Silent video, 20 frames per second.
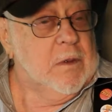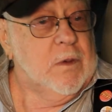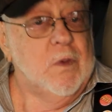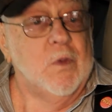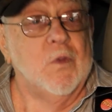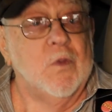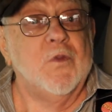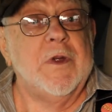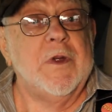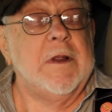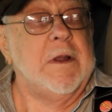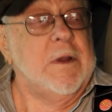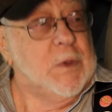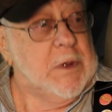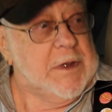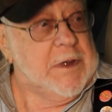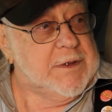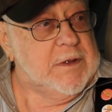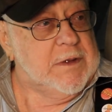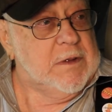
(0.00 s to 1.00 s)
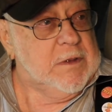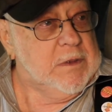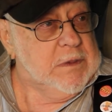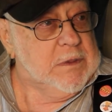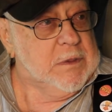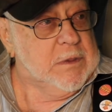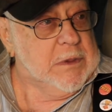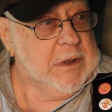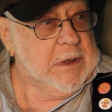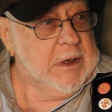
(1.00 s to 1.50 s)
who really wants to do the
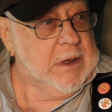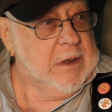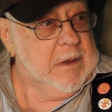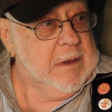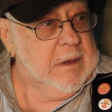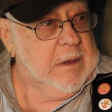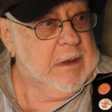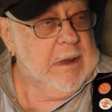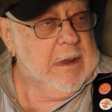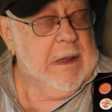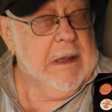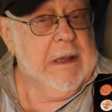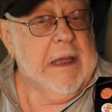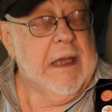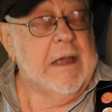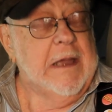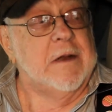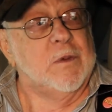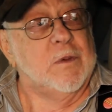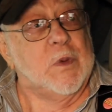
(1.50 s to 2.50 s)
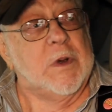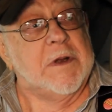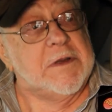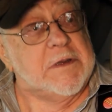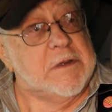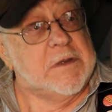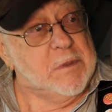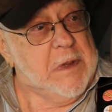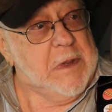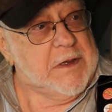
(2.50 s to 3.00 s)
work, and in 1
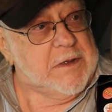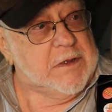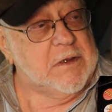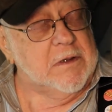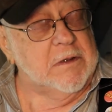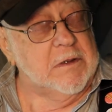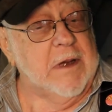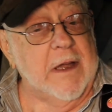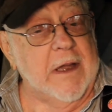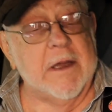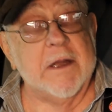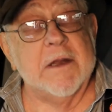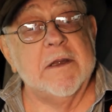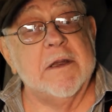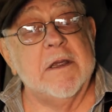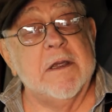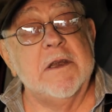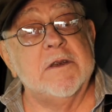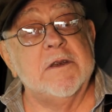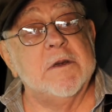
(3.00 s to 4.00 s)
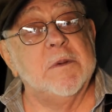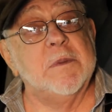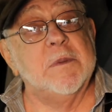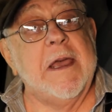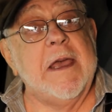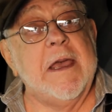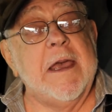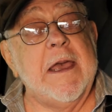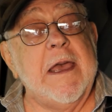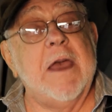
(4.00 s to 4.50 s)
semester I can teach him
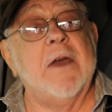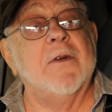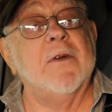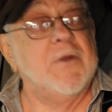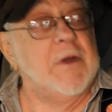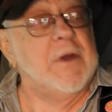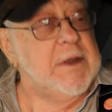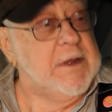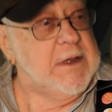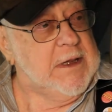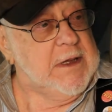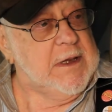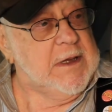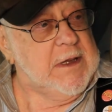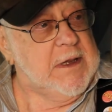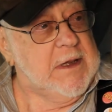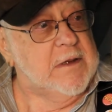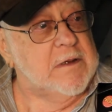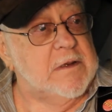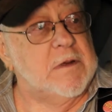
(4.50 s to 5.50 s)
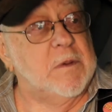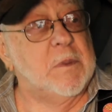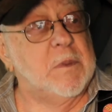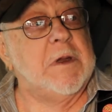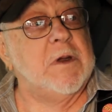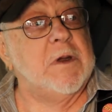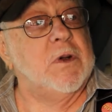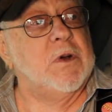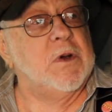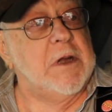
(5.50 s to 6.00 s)
everything he needs to be
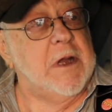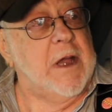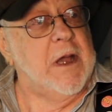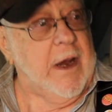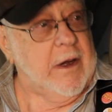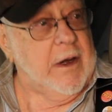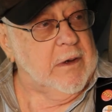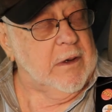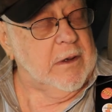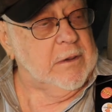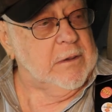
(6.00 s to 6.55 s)
a good actor.